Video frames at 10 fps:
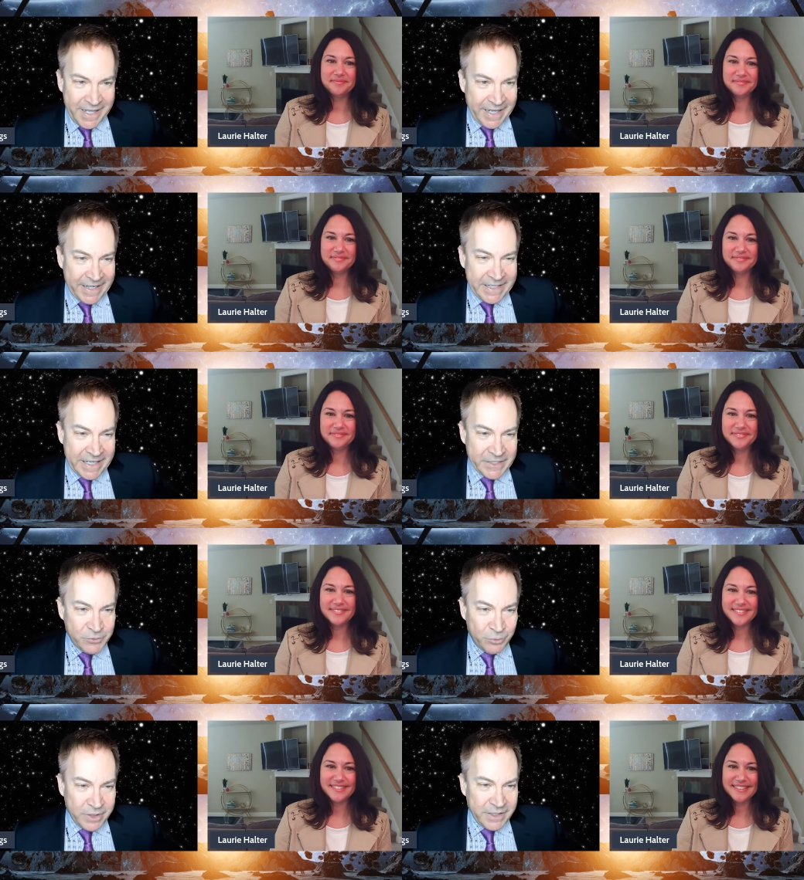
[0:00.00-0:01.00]
Speaker 1: And it
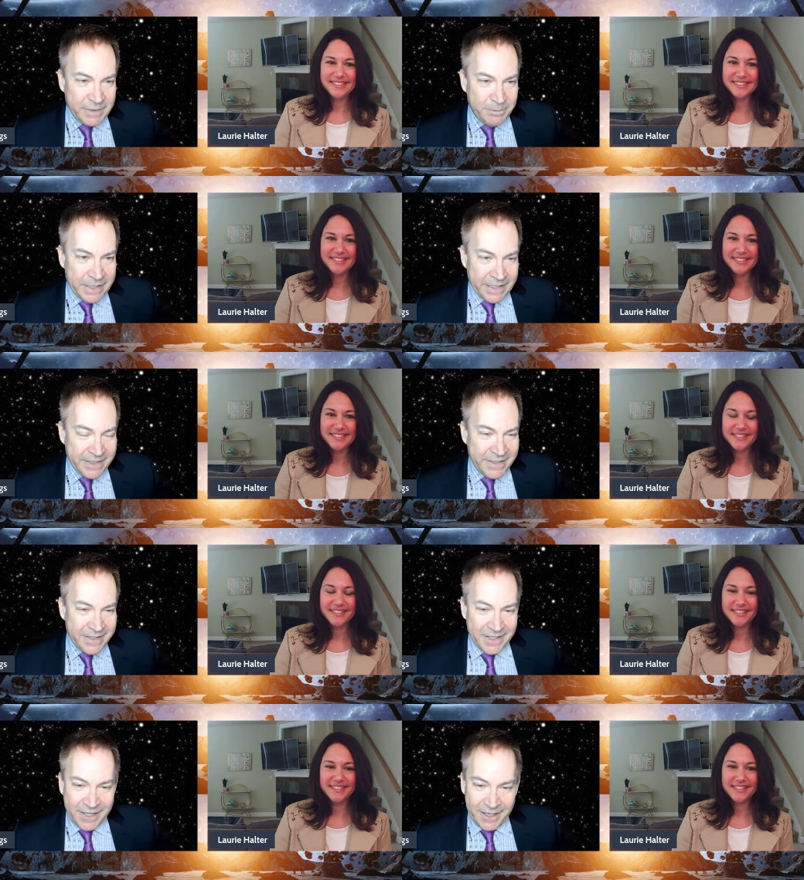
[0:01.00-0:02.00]
has really been
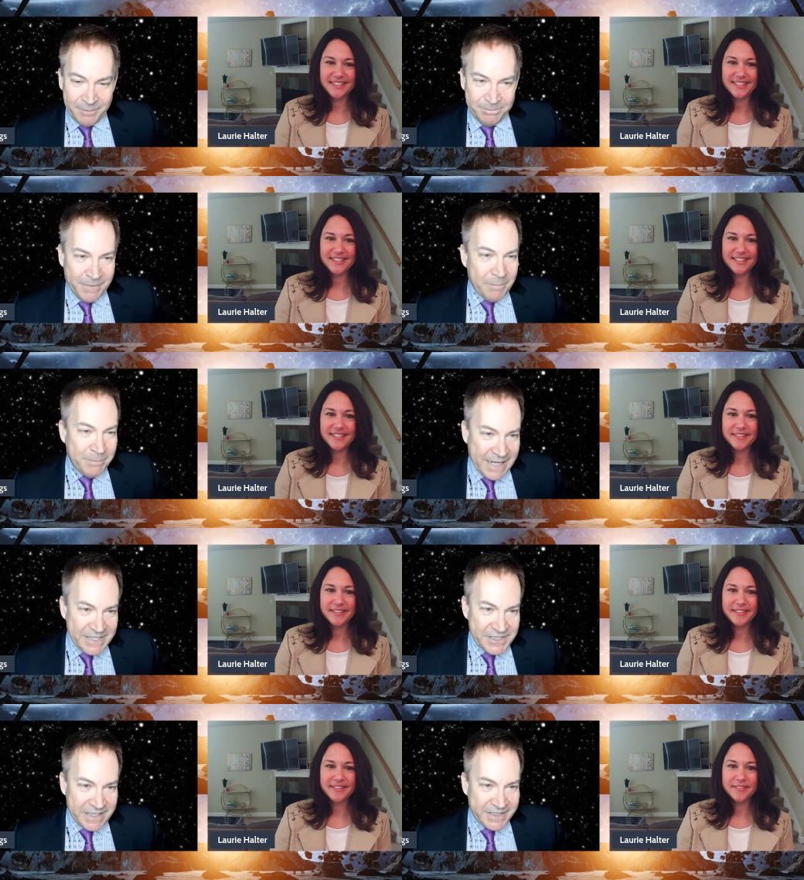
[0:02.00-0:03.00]
um,
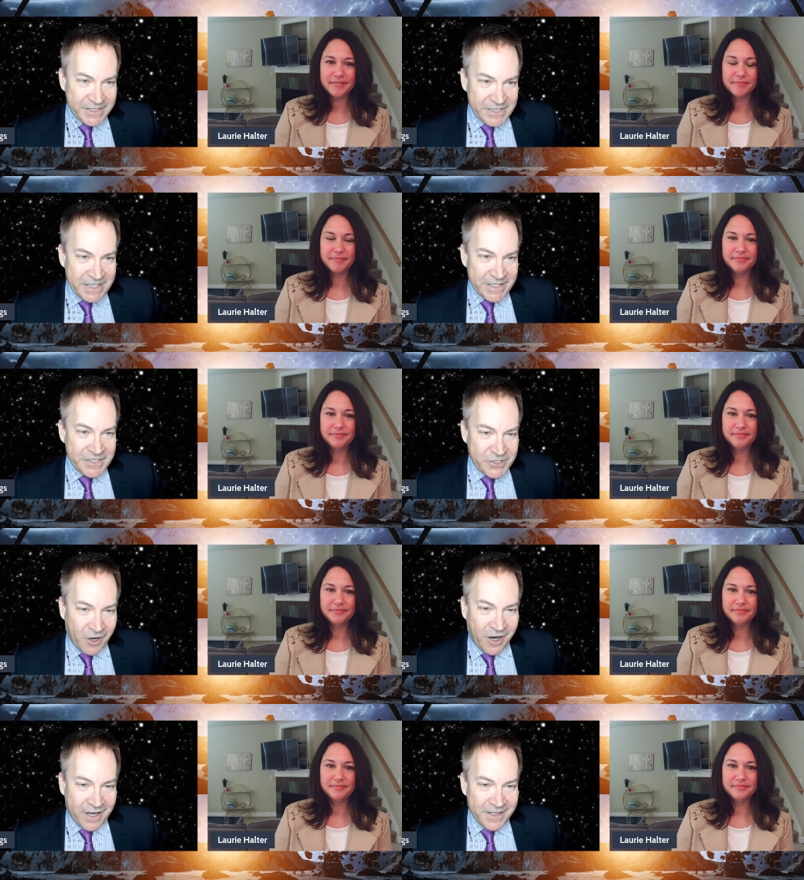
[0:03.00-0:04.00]
amazing to see the
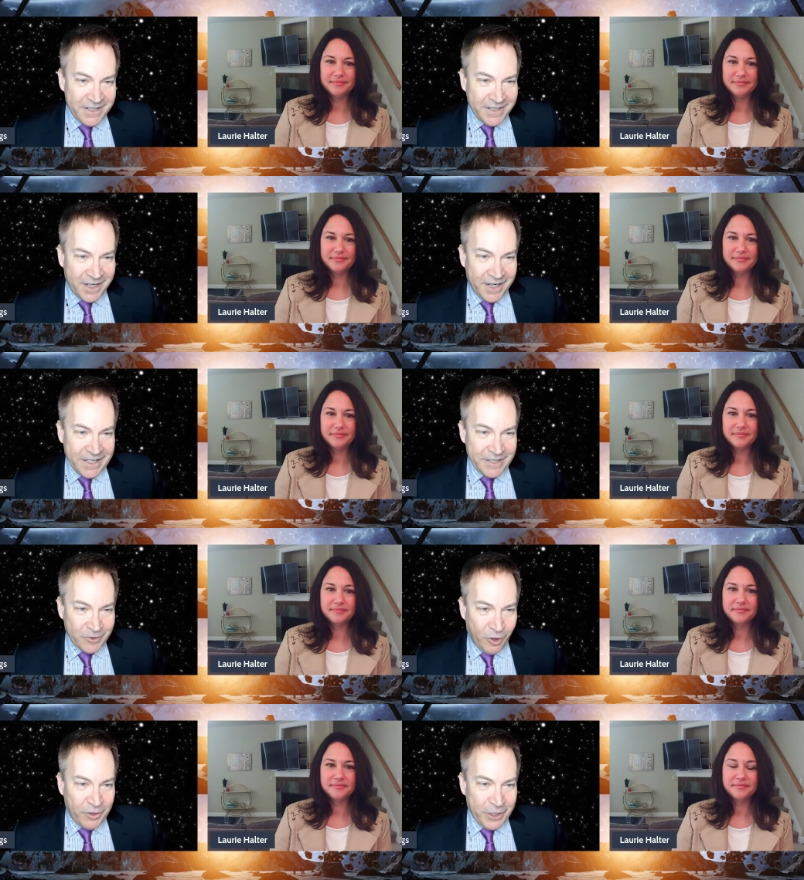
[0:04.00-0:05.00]
star uh, in
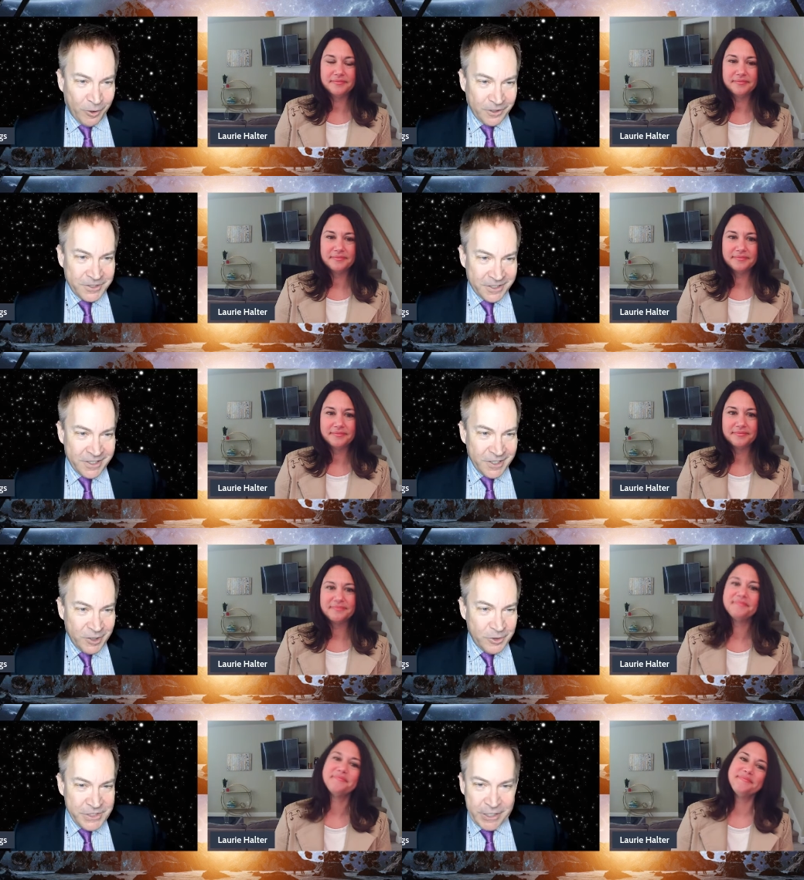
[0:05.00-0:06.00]
Laurie Halter,
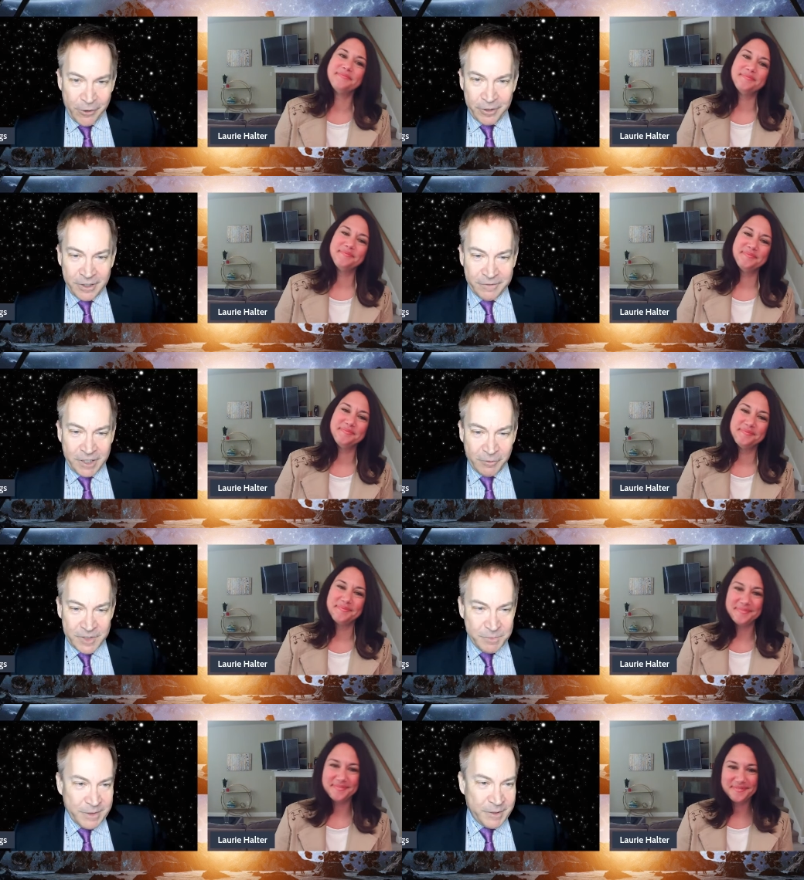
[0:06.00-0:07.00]
who's the owner of
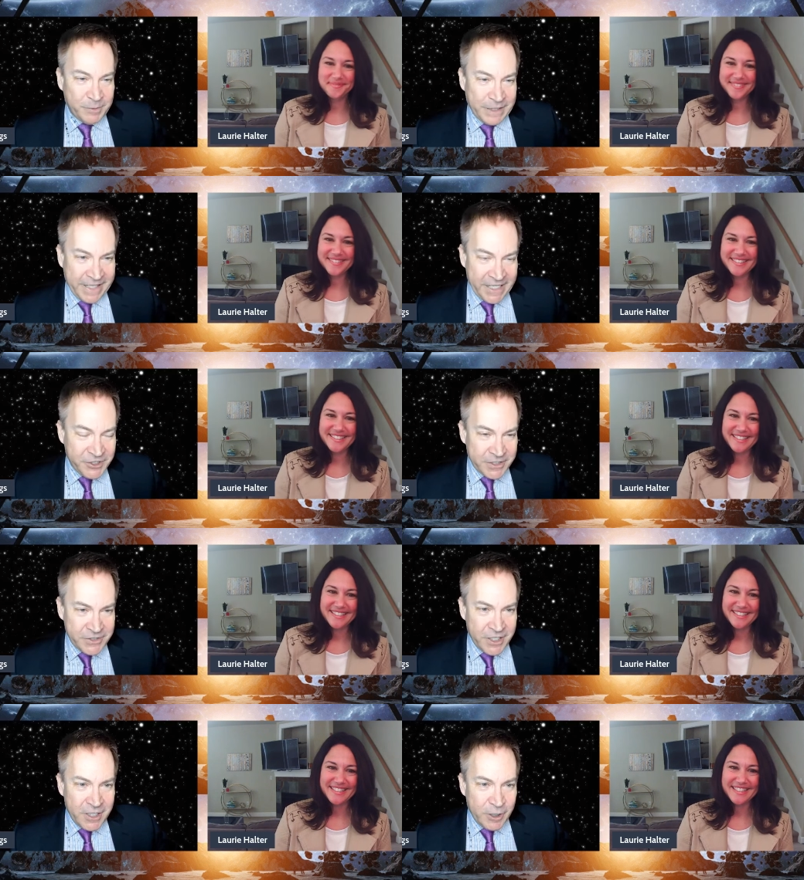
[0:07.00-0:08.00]
Charisma
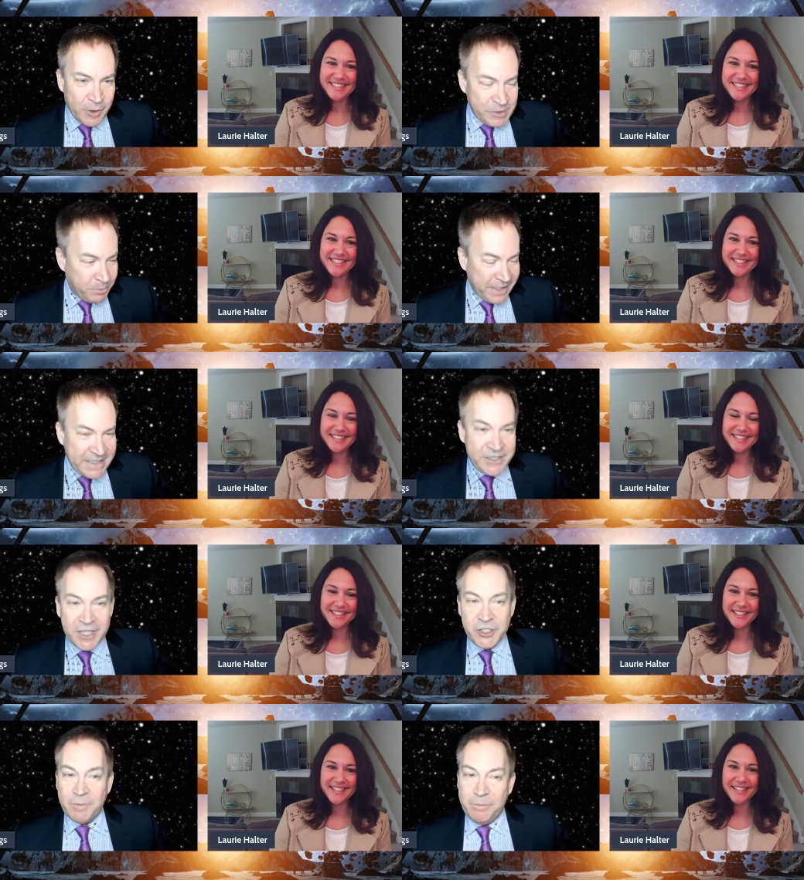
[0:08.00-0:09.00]
Communications, who has played
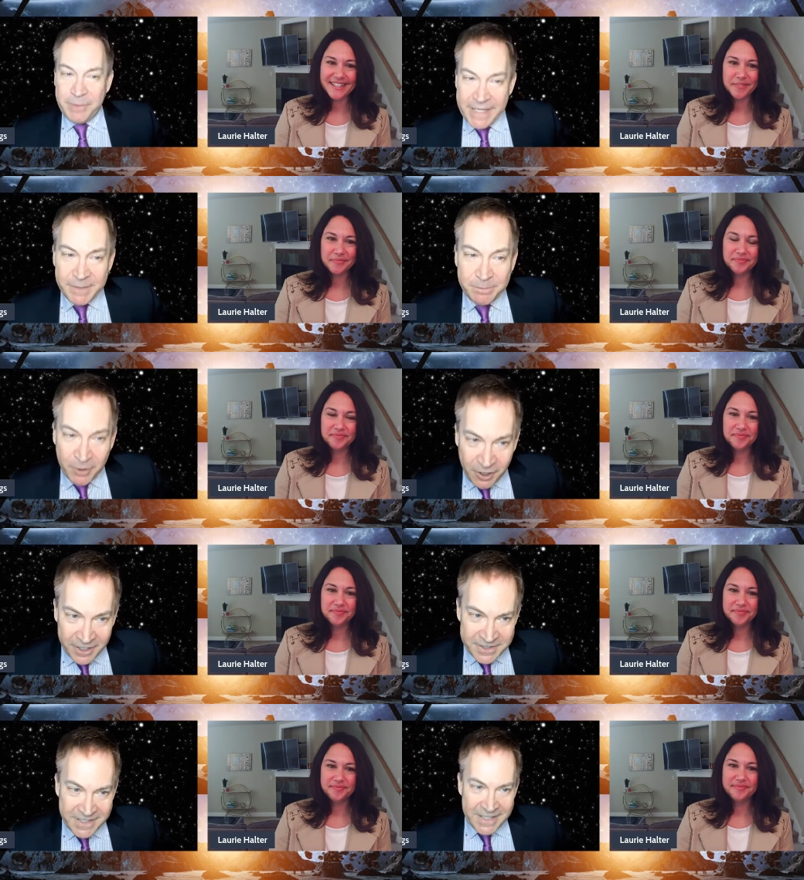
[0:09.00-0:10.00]
such a big part